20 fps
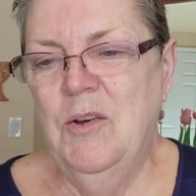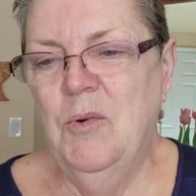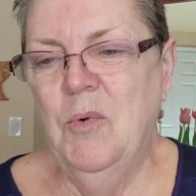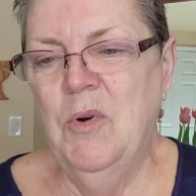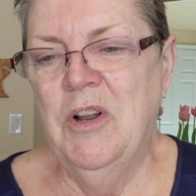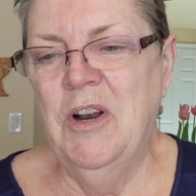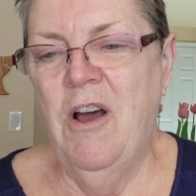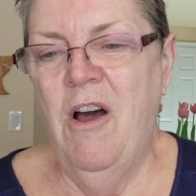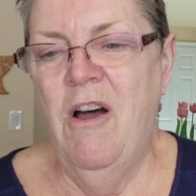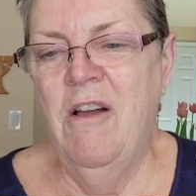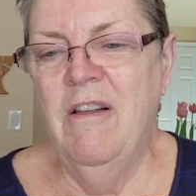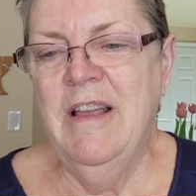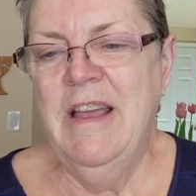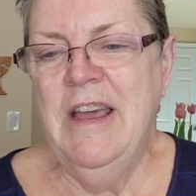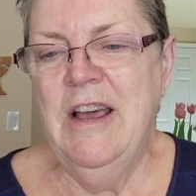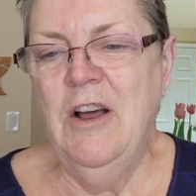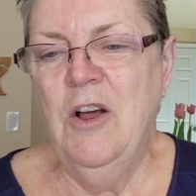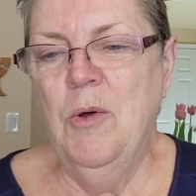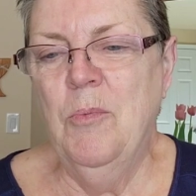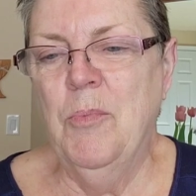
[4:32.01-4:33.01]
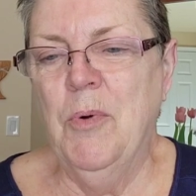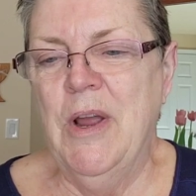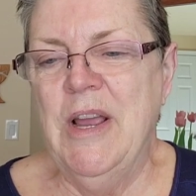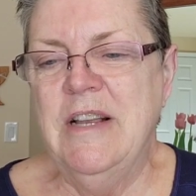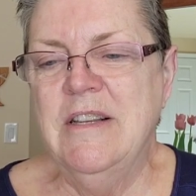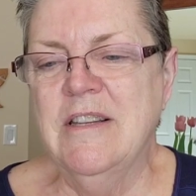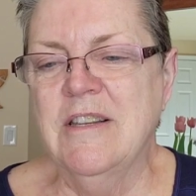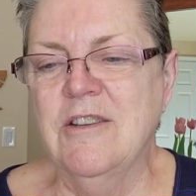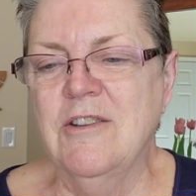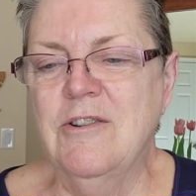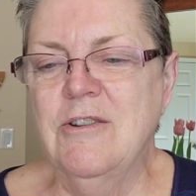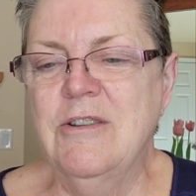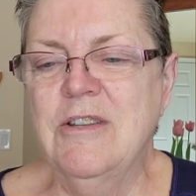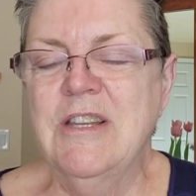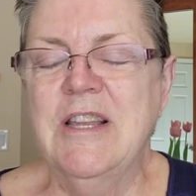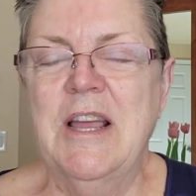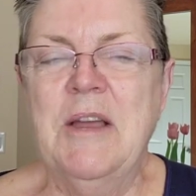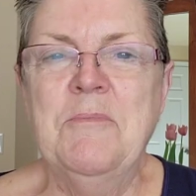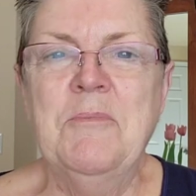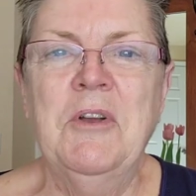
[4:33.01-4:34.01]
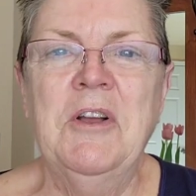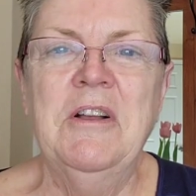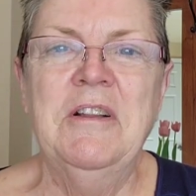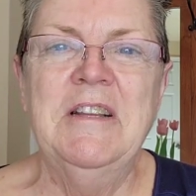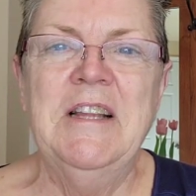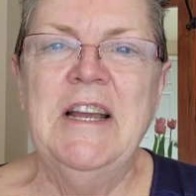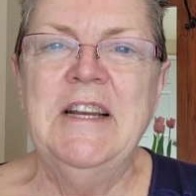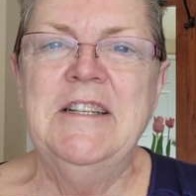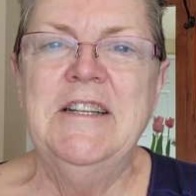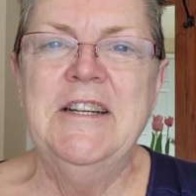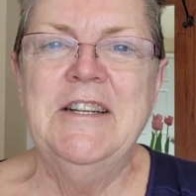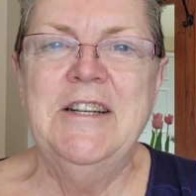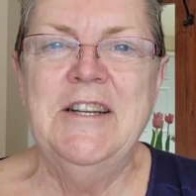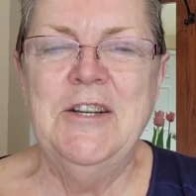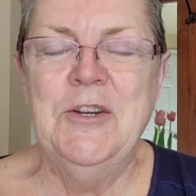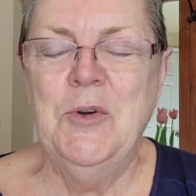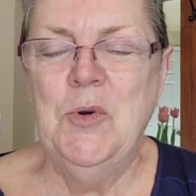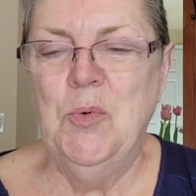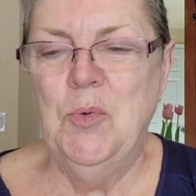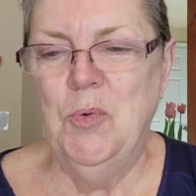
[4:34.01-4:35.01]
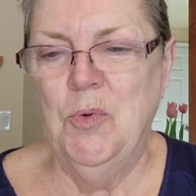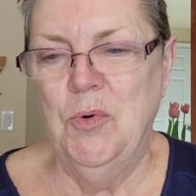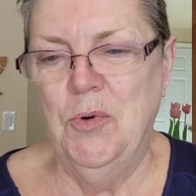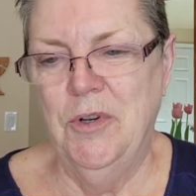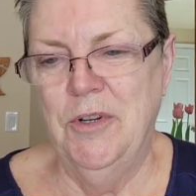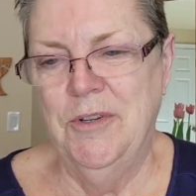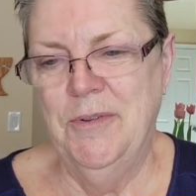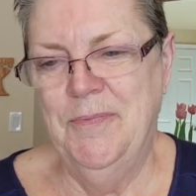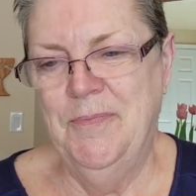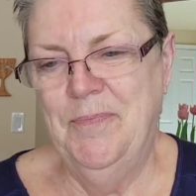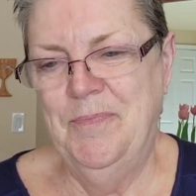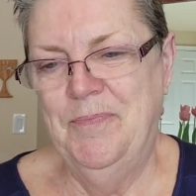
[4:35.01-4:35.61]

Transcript: When all hell breaks loose, I'm collected and cool.